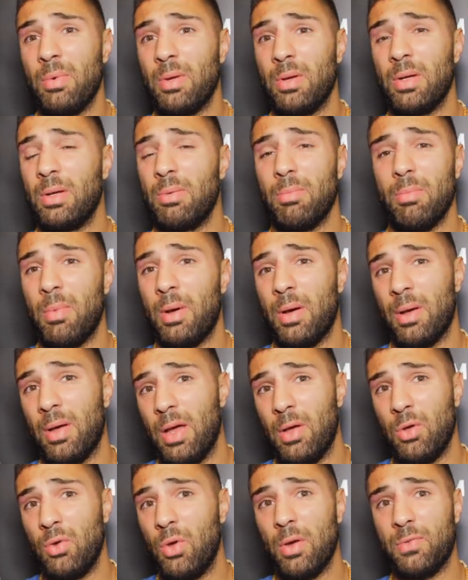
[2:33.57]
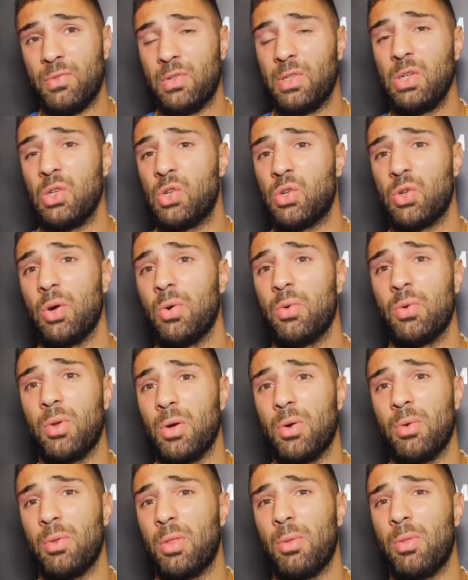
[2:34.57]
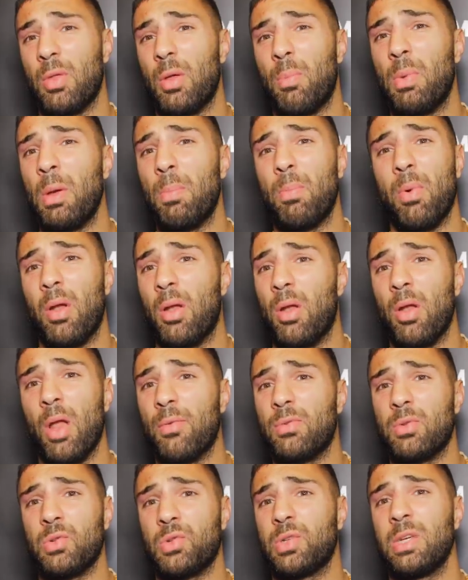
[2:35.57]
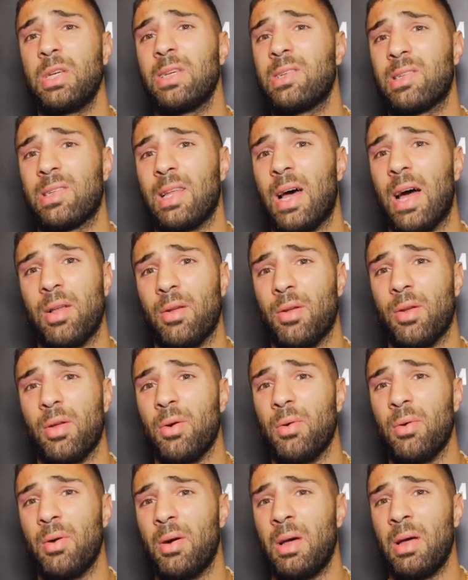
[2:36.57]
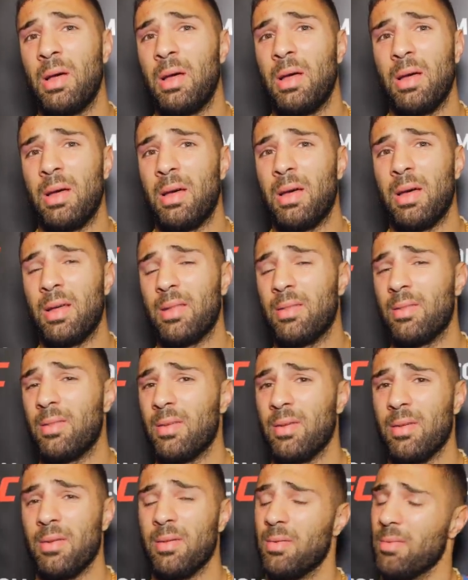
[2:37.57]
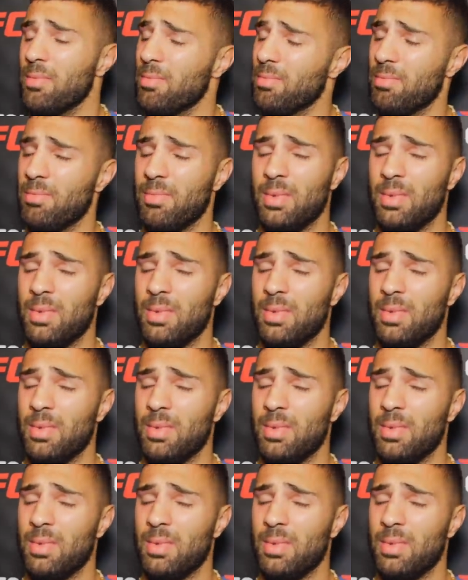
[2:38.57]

uh, UFC show you know the, the people love to see style you know and, uh,